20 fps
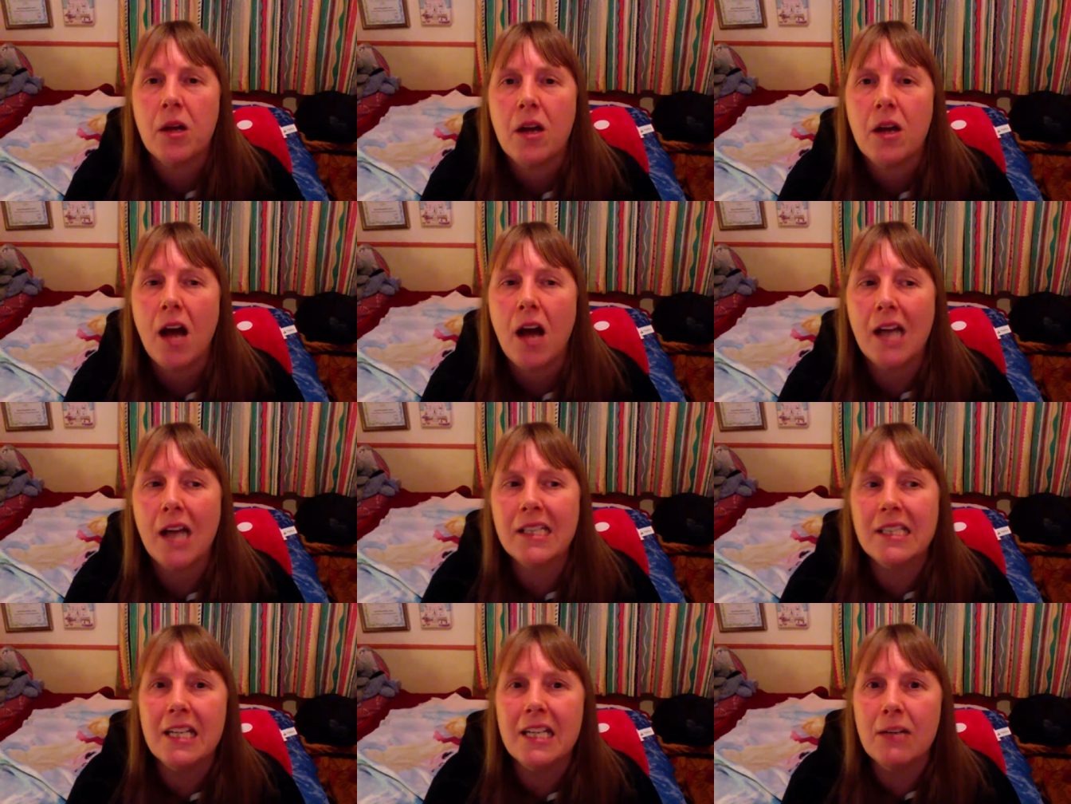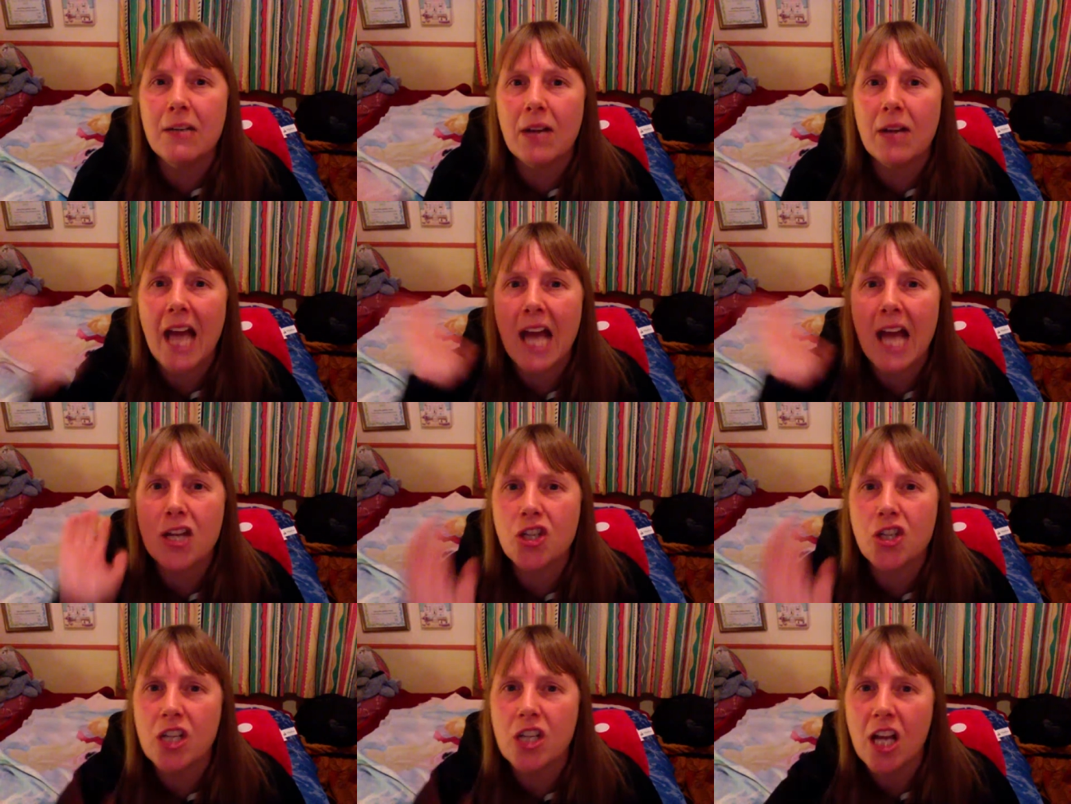I see you
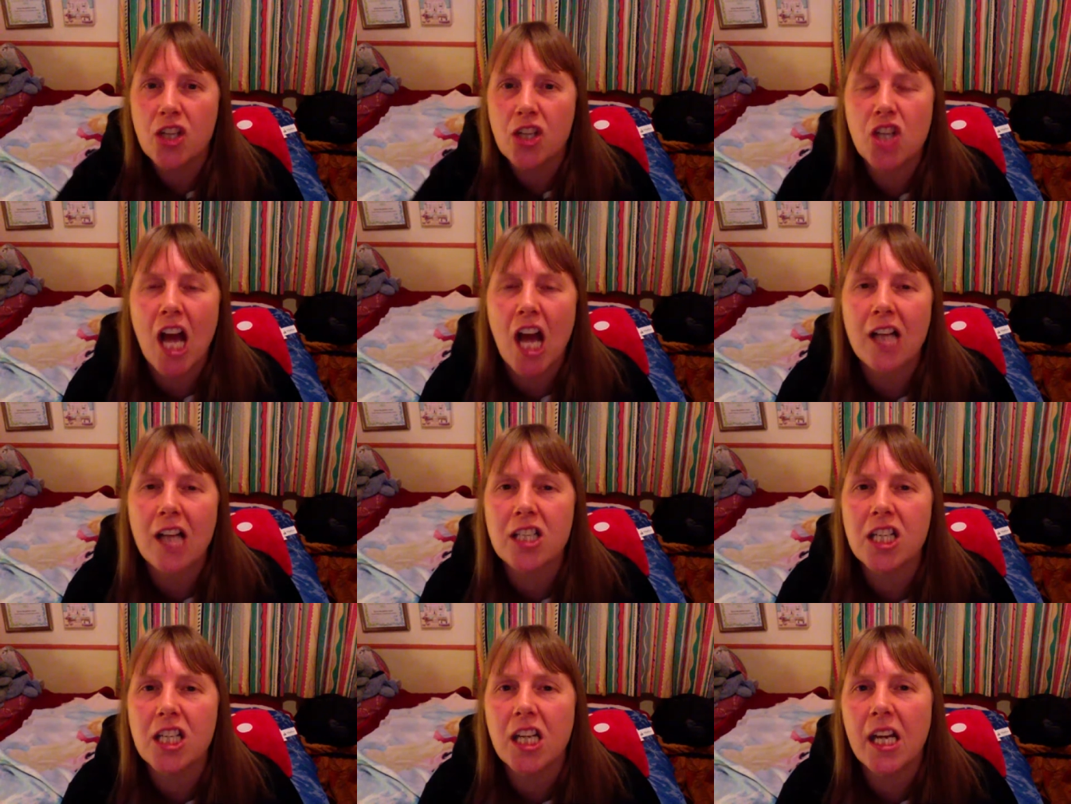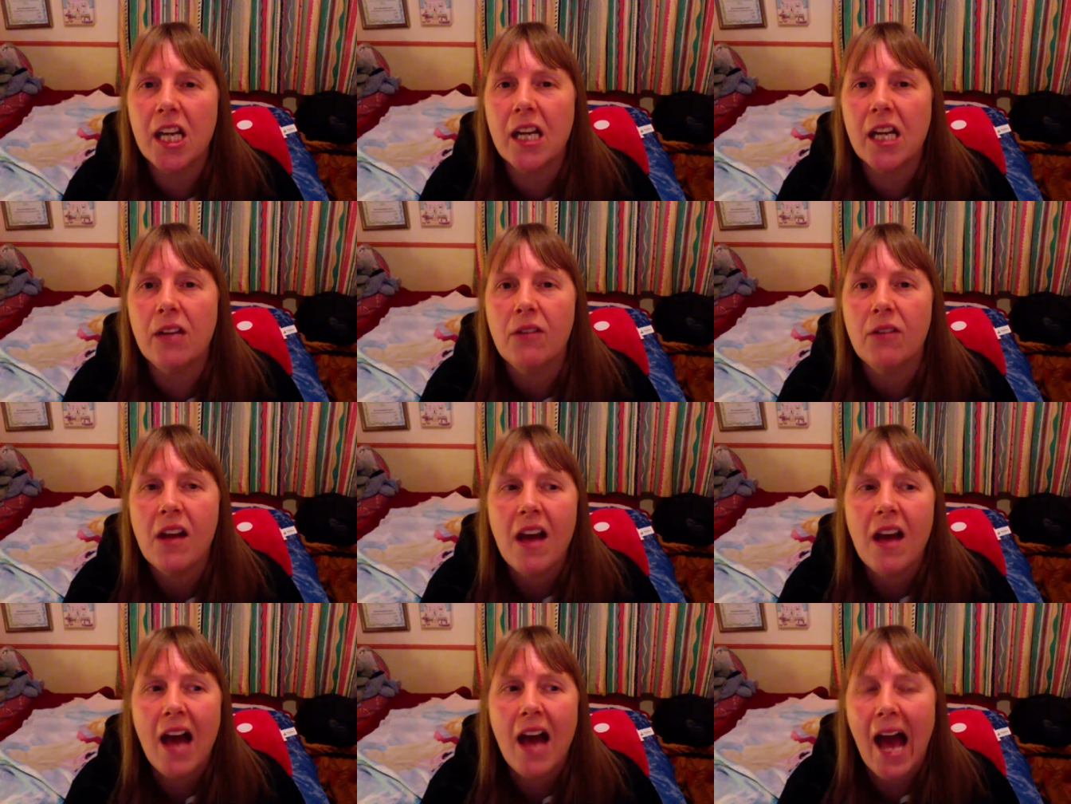occasionally, I chat to you,
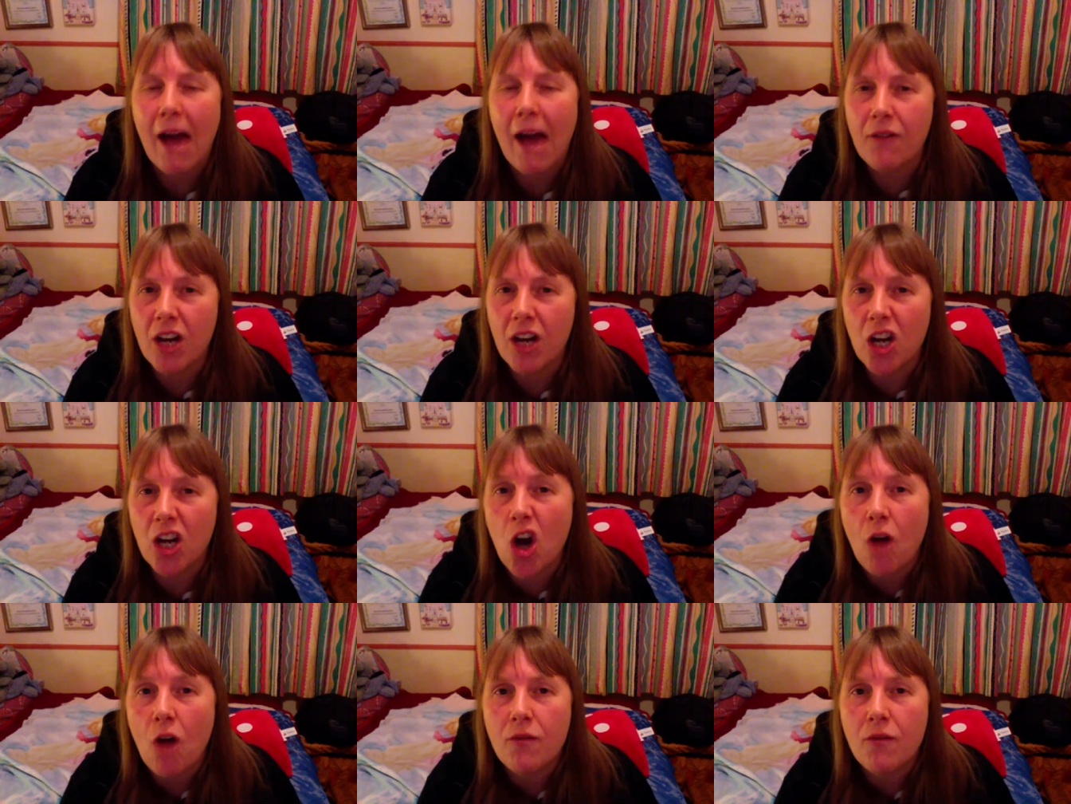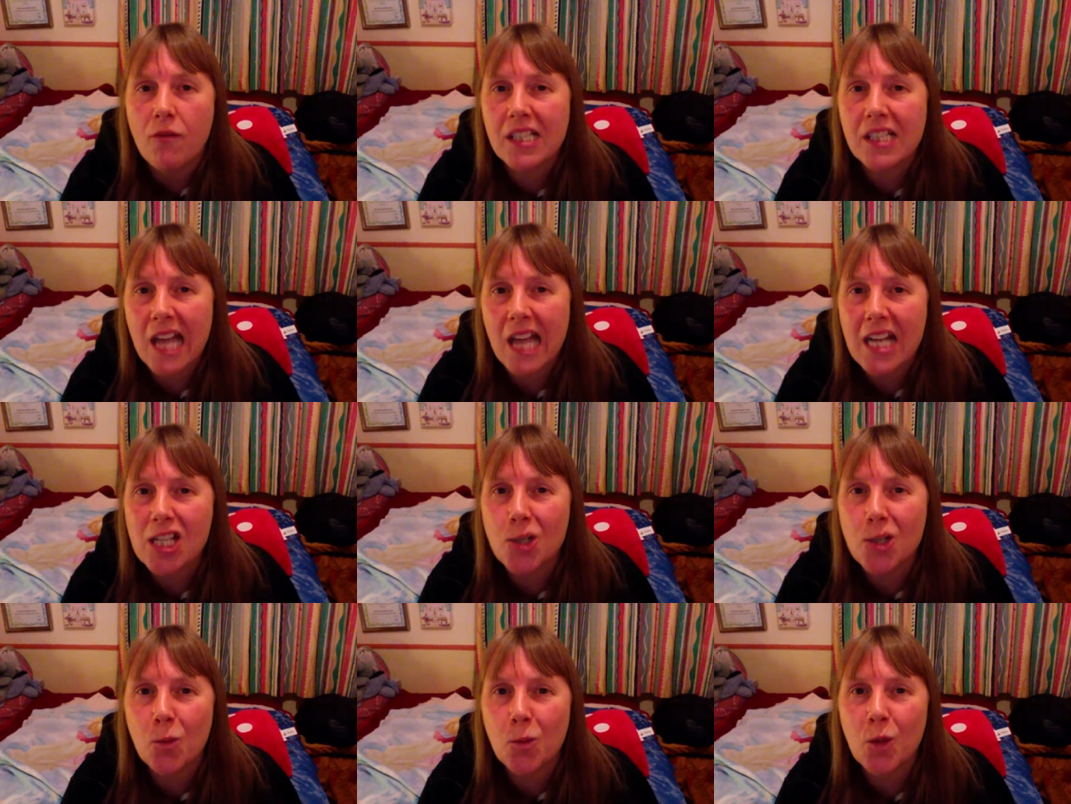have a
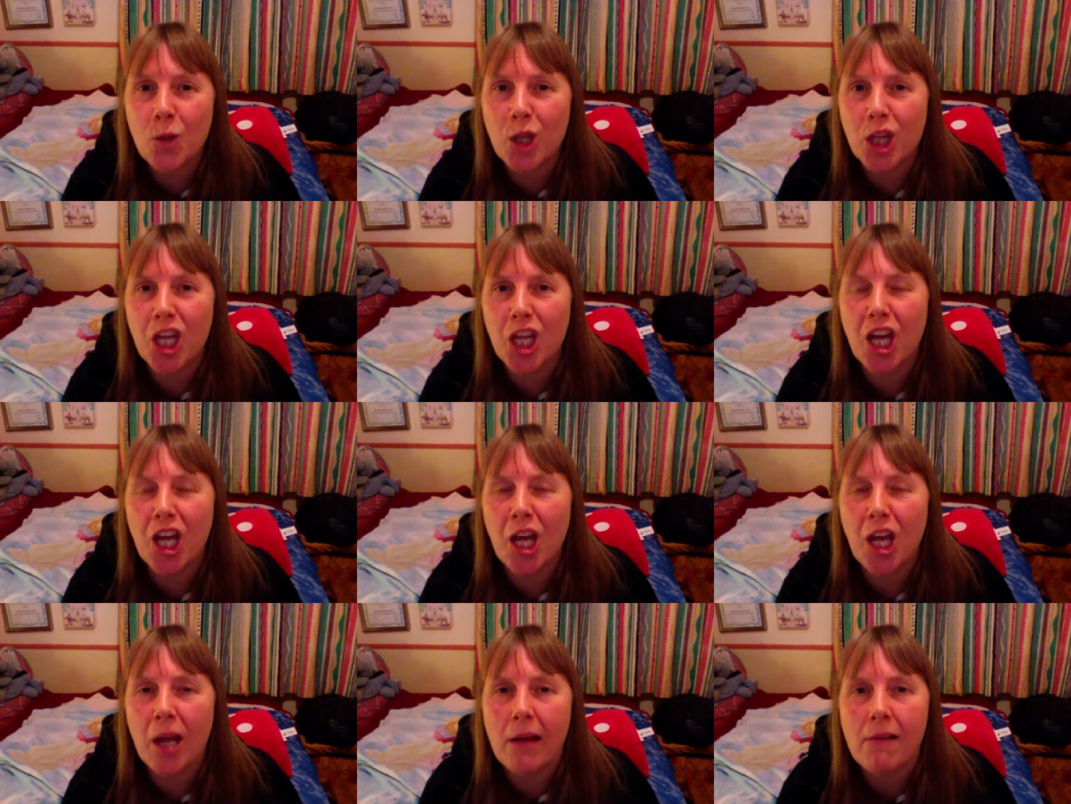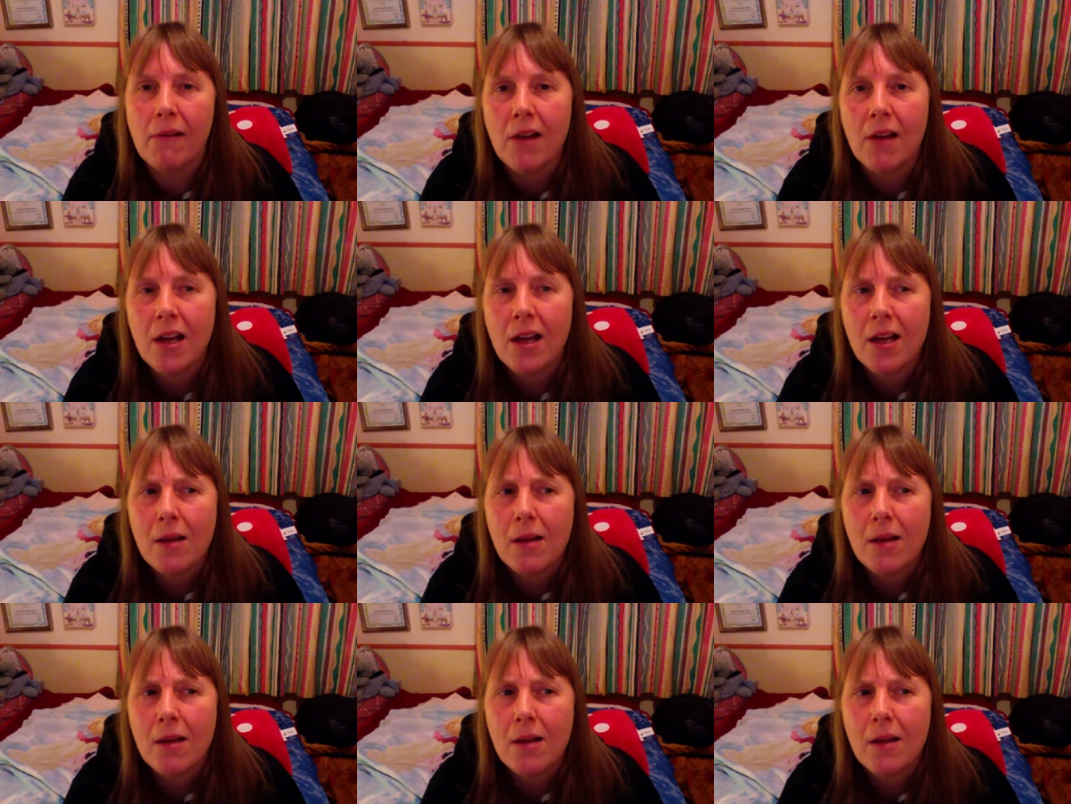conversation with you.